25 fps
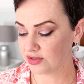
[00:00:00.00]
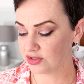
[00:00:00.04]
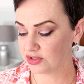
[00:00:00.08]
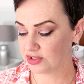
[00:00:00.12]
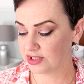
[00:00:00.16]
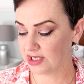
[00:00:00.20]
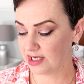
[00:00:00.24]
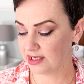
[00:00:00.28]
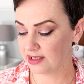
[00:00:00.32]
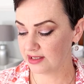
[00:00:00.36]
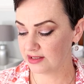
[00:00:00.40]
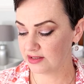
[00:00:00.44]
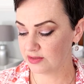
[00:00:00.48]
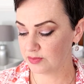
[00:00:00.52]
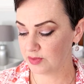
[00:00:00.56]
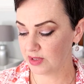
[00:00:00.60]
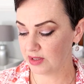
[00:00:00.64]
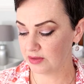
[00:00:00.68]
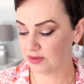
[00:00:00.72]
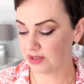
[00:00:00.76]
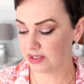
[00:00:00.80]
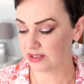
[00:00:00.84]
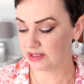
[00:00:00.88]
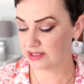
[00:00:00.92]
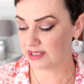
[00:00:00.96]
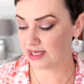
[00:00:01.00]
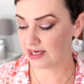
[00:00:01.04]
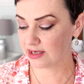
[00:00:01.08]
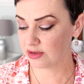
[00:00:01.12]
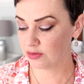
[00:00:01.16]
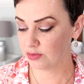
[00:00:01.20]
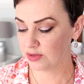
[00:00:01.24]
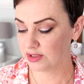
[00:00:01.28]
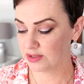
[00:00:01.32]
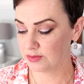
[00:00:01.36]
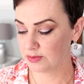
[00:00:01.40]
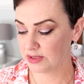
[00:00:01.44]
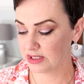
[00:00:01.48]
shared experience at
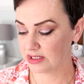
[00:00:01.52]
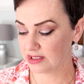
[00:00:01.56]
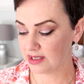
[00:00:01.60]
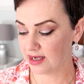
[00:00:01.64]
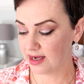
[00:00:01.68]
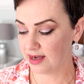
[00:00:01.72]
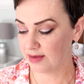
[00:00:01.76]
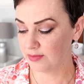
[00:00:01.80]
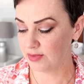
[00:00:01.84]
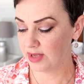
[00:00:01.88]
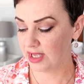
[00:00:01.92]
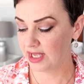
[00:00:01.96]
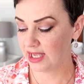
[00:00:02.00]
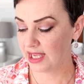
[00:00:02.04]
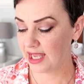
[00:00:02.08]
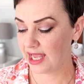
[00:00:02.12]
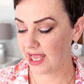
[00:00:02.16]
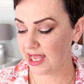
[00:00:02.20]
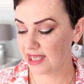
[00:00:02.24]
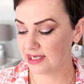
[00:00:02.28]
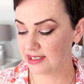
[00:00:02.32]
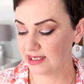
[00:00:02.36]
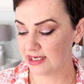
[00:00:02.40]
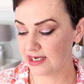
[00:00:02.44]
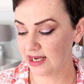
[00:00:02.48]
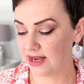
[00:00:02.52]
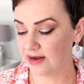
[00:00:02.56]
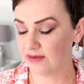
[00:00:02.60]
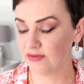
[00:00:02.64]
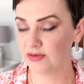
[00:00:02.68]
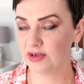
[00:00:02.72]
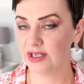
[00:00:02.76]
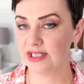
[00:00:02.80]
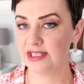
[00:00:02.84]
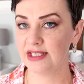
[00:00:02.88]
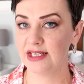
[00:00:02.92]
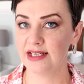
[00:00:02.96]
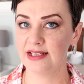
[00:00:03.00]
Christmas time and in
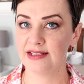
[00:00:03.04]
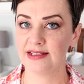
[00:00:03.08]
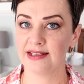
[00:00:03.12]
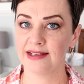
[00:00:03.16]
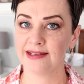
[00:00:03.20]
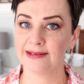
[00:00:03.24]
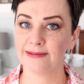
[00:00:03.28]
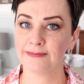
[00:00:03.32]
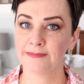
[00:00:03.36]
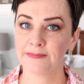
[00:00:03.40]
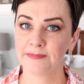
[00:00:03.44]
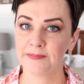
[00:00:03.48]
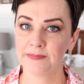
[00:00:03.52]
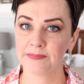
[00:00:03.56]
every season.